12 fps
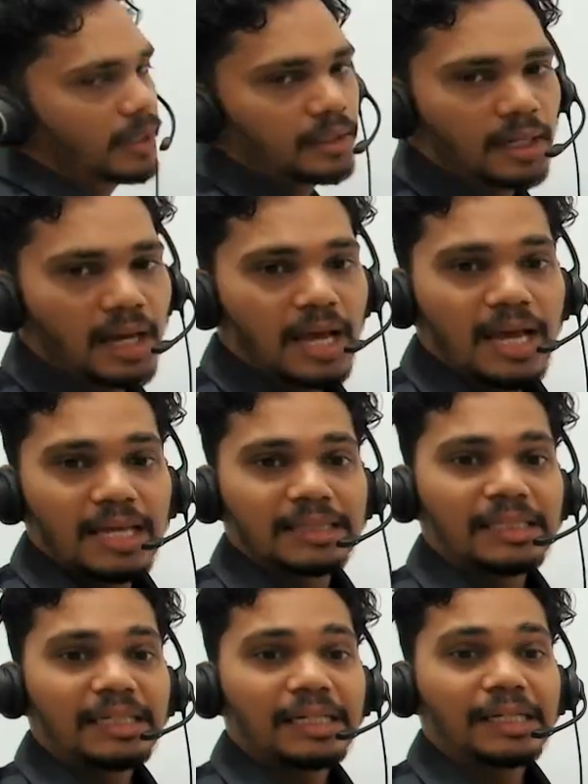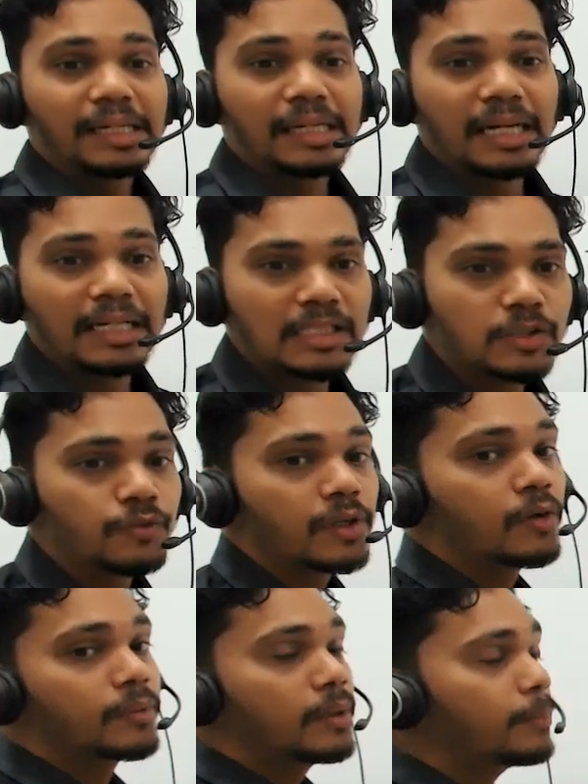but the transfer
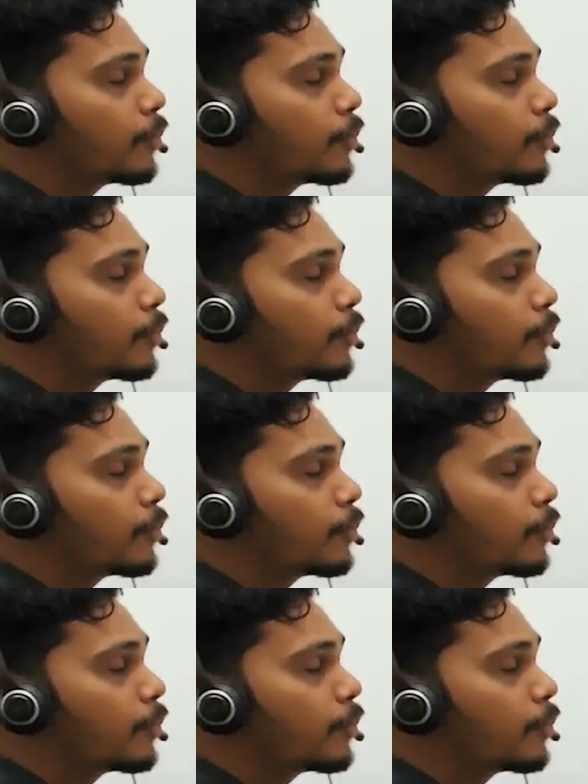of the